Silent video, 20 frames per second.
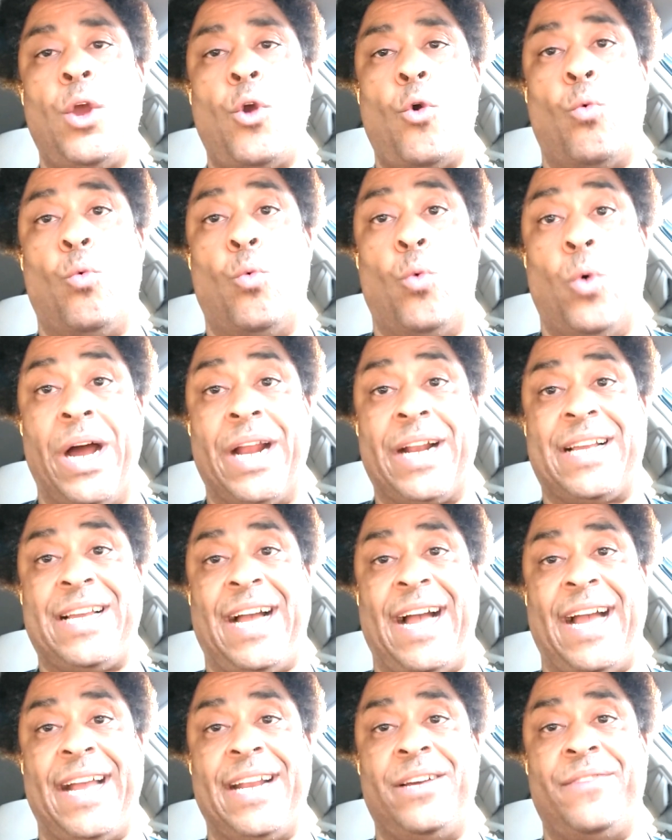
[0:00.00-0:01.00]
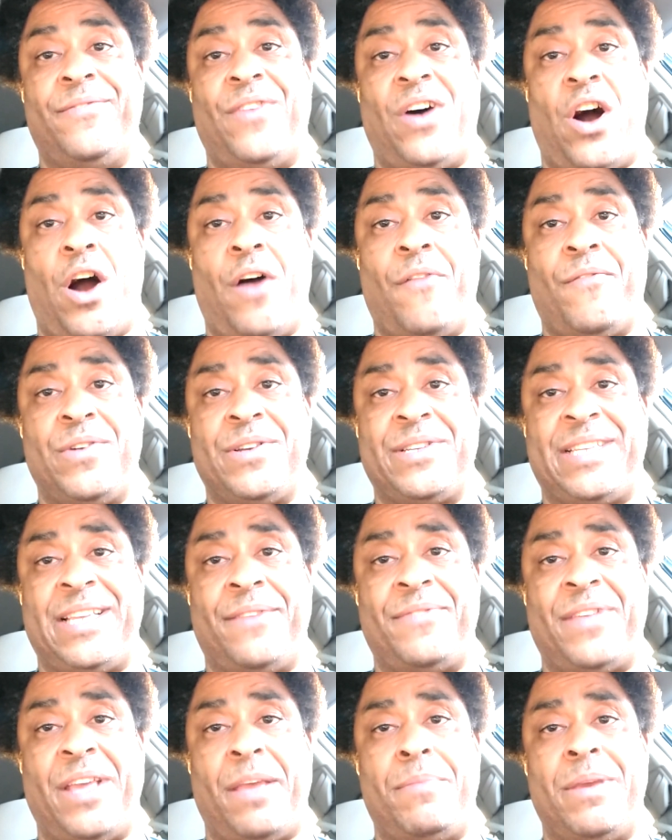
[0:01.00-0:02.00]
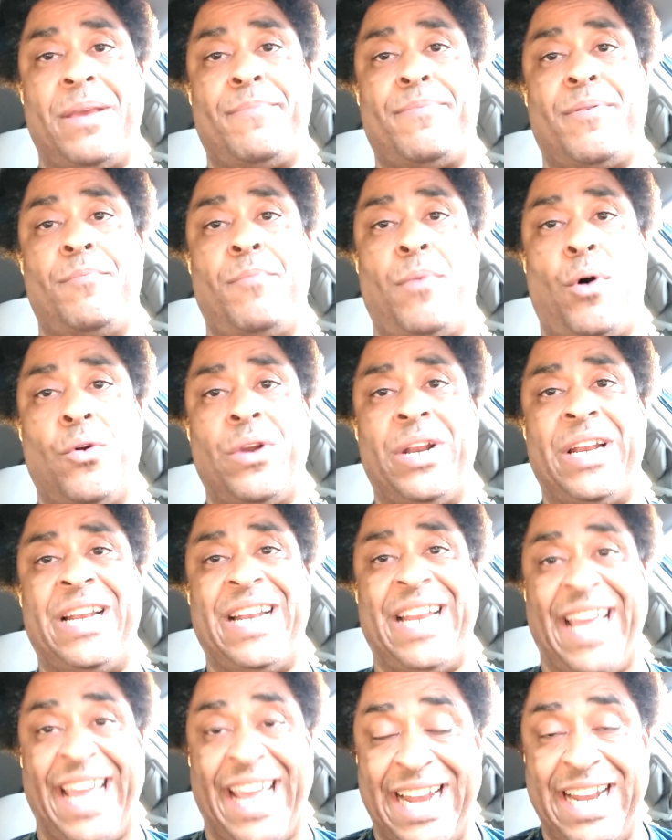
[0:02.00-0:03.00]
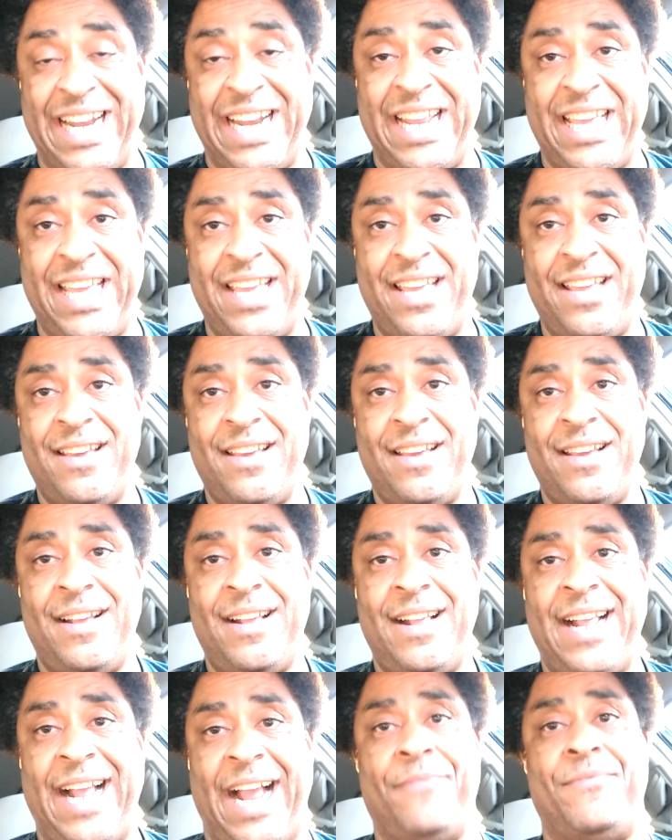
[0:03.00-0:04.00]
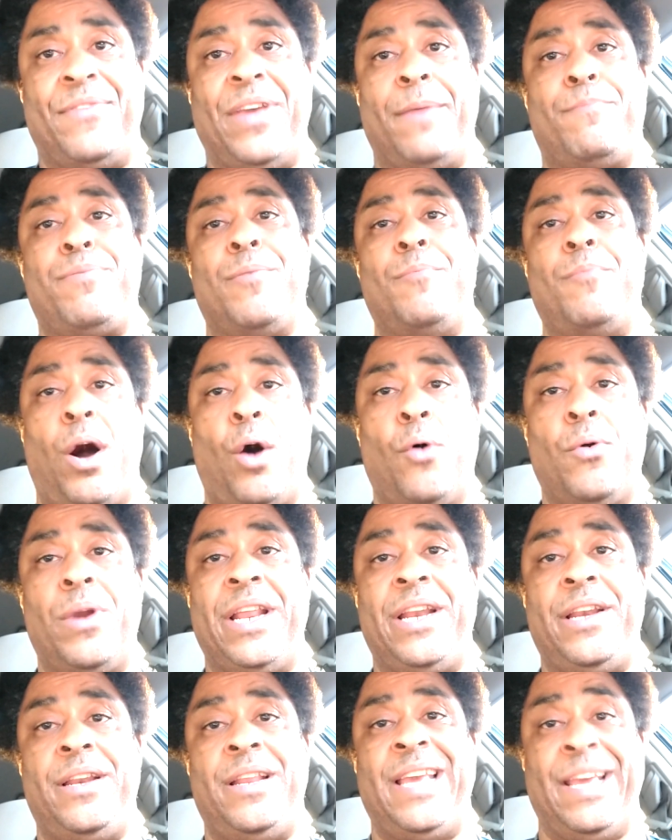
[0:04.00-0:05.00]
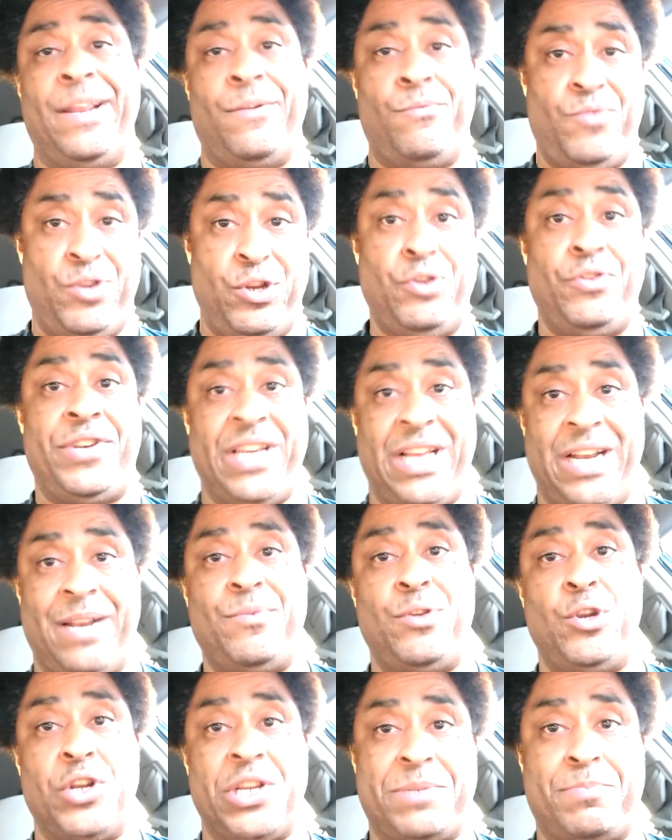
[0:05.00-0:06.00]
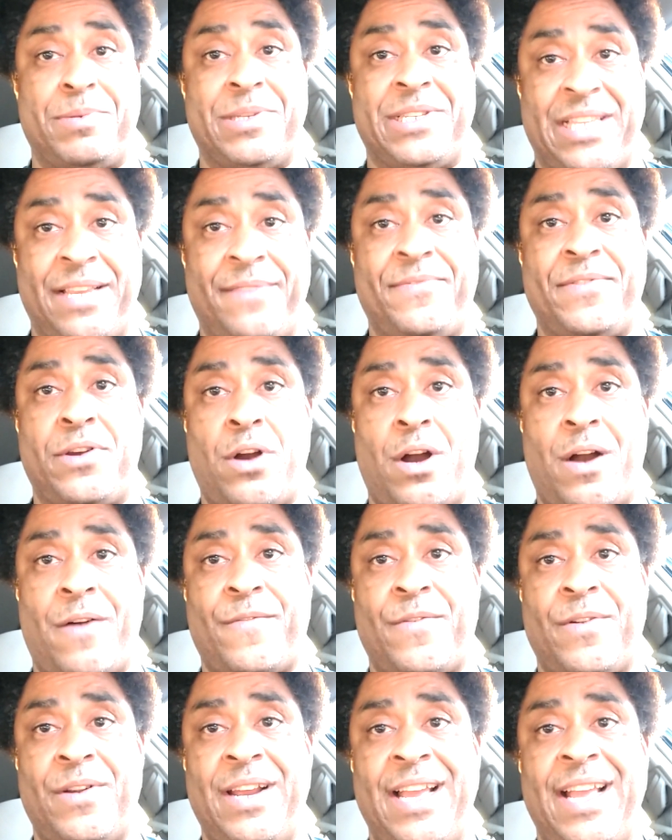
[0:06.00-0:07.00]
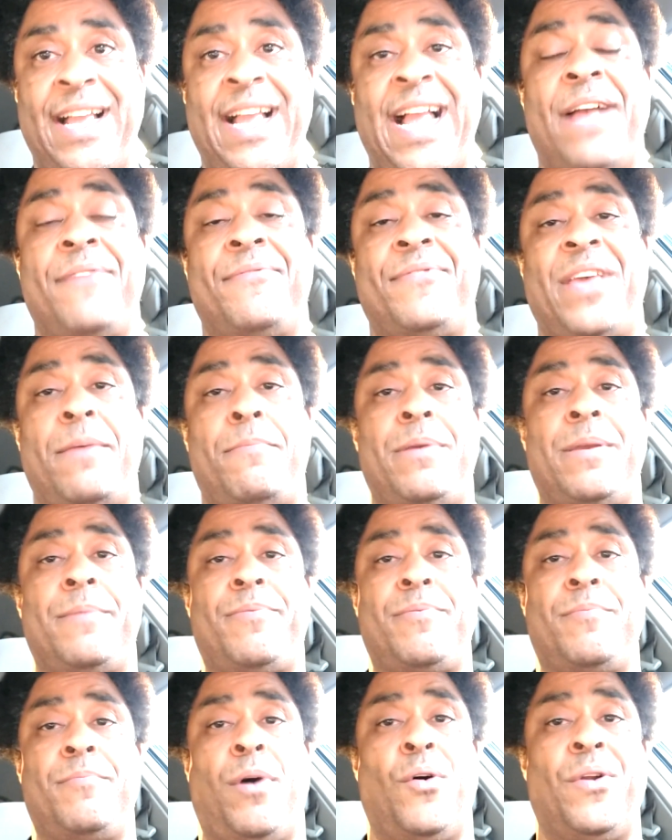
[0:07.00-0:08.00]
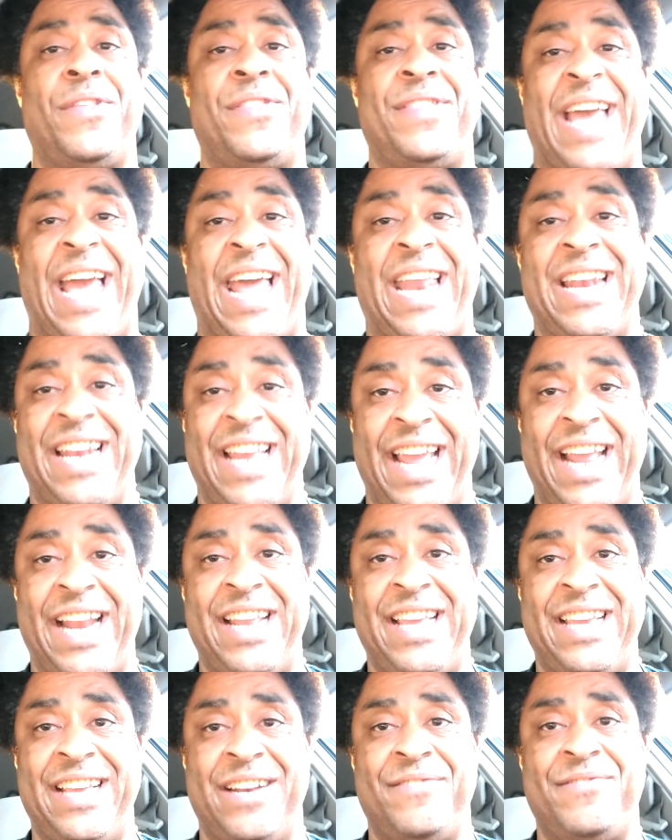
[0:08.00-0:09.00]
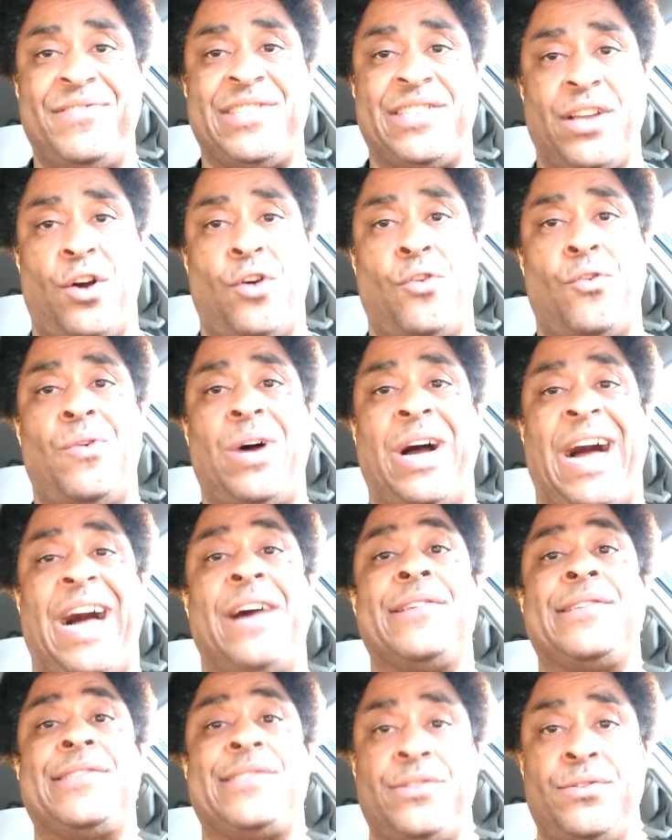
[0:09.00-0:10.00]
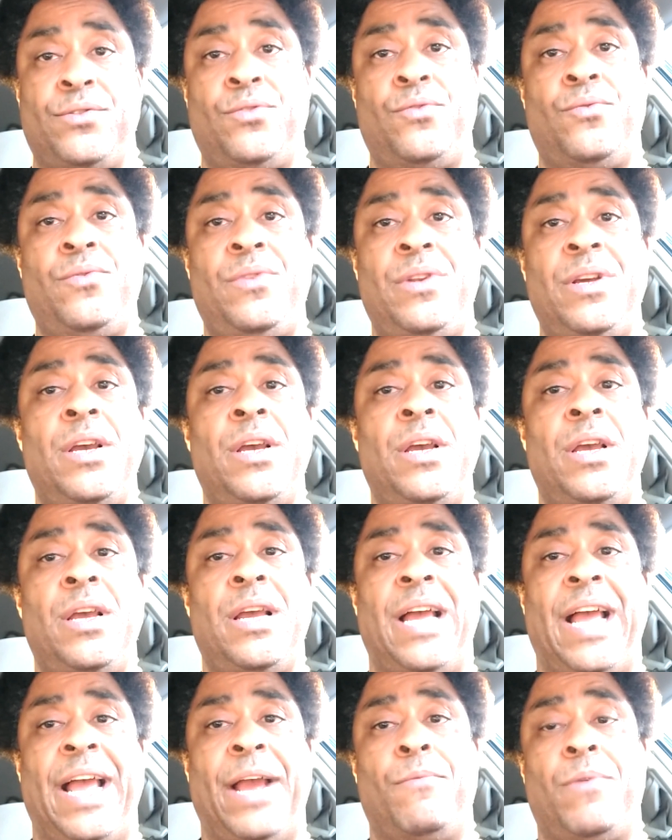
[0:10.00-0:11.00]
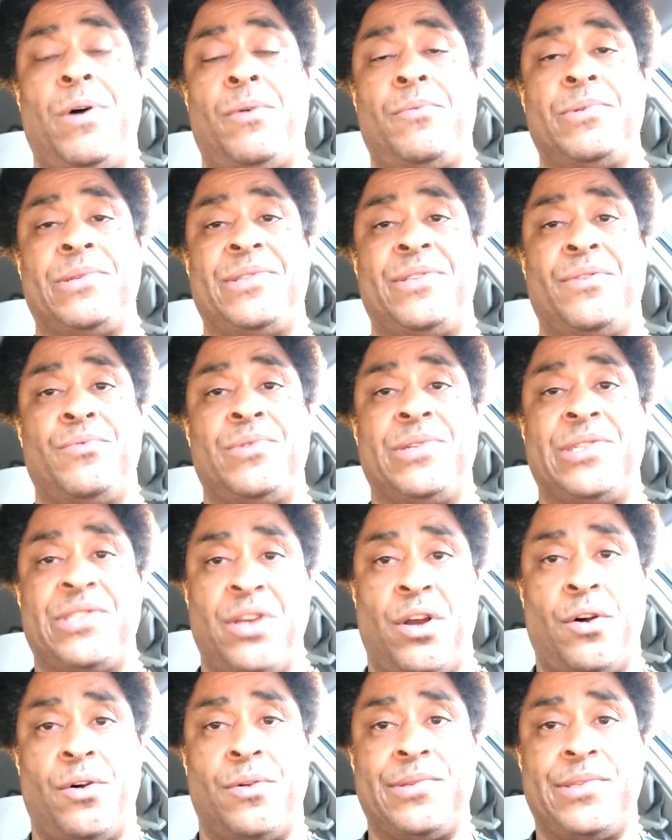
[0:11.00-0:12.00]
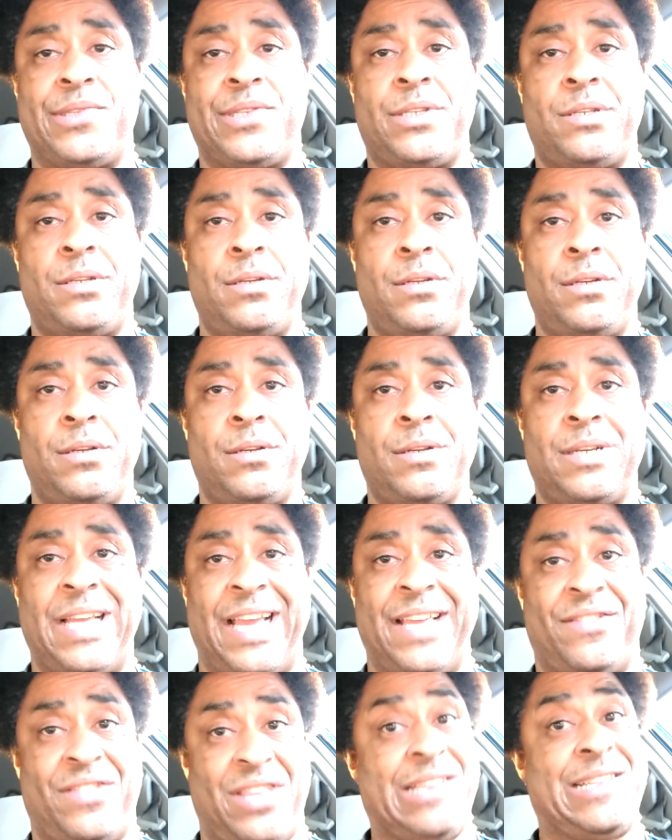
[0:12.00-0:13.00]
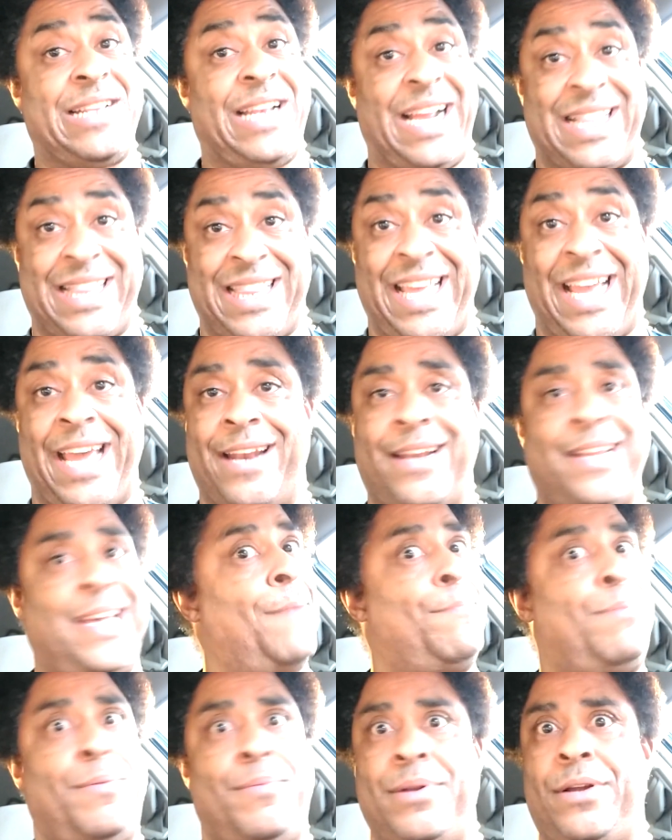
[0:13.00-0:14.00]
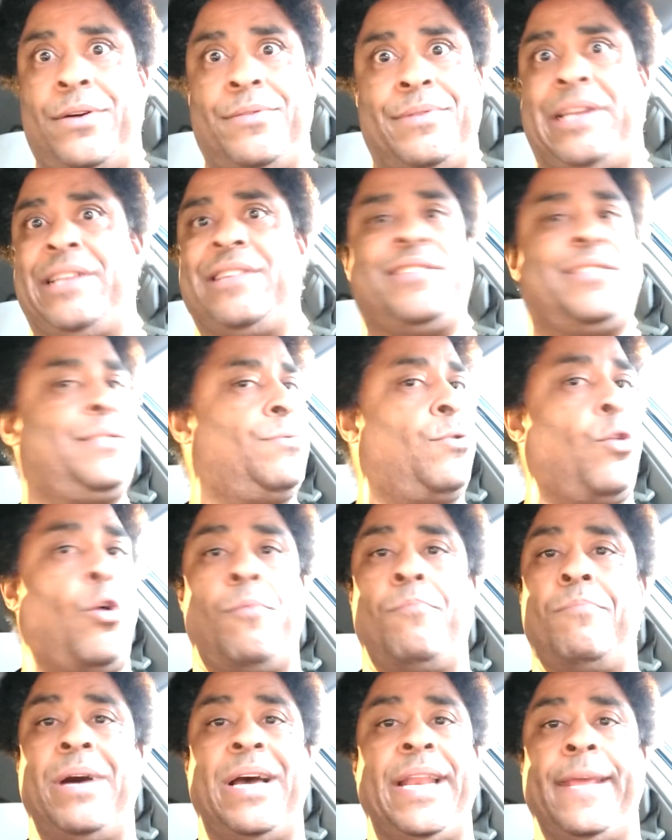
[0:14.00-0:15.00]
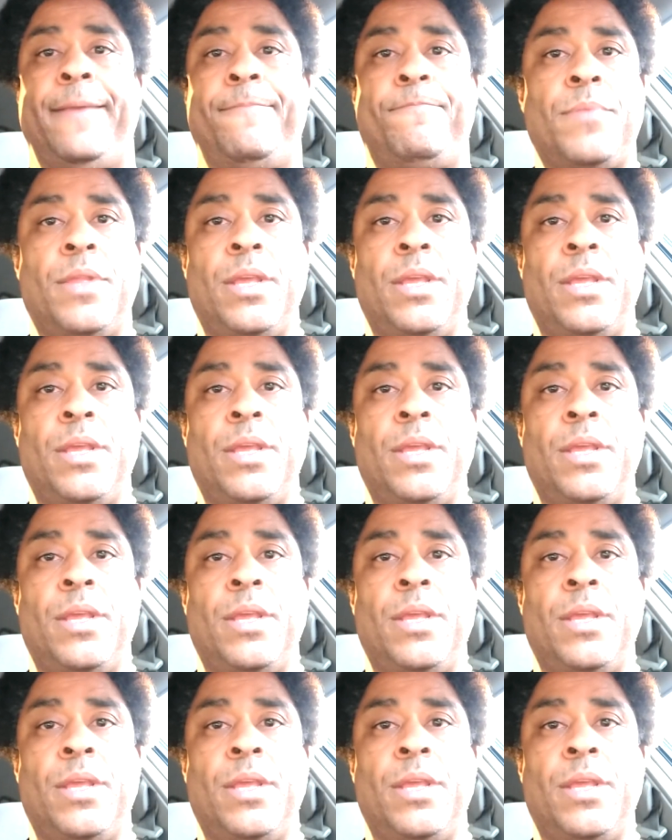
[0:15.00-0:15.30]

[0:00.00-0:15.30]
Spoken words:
What kind of offers have they been promoted lately? Have they promoted, and you tell them your specific offer, have they been promoted that lately? And if so, how soon? And what was the results? Okay, things like that. A lot of people don't, they just throw money.